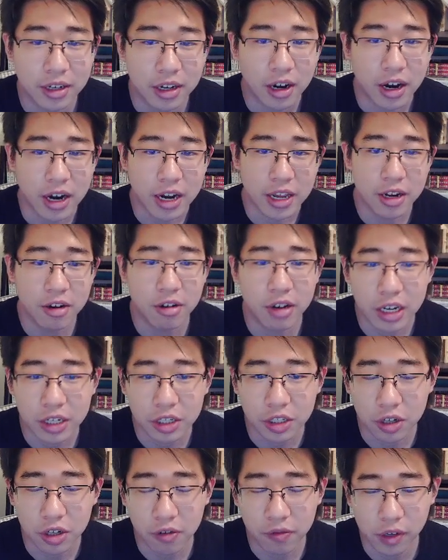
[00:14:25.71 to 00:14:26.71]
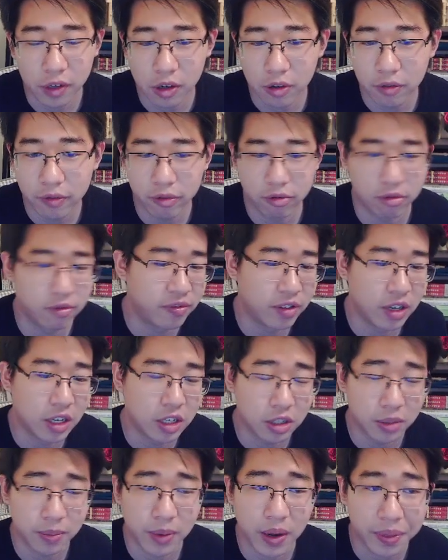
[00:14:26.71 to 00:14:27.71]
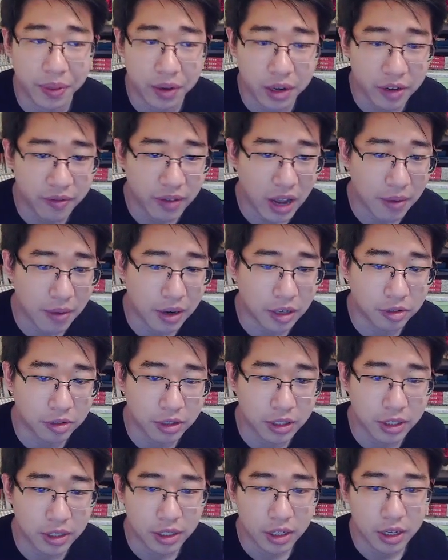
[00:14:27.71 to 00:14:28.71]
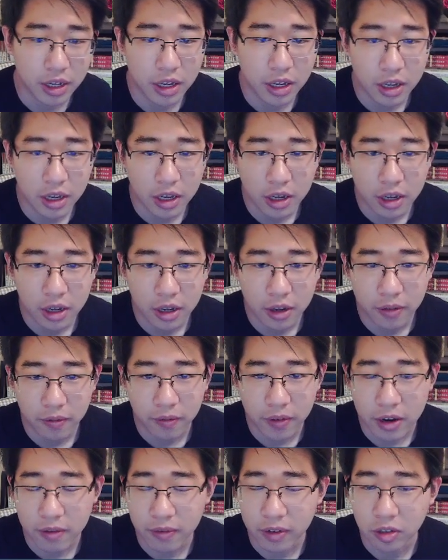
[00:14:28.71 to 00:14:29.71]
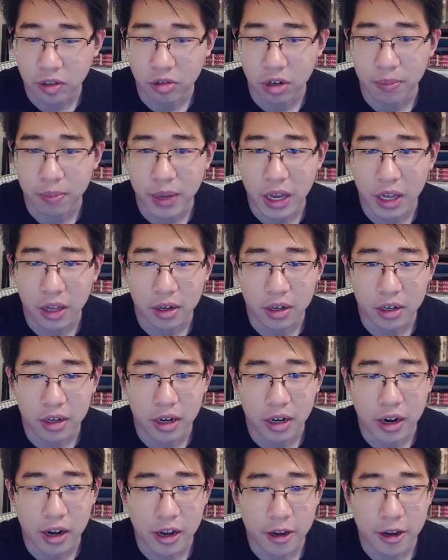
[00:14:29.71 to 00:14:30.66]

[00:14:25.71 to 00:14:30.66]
Alright, here against SophToph, who finished about 3500s. Very, very strong battler.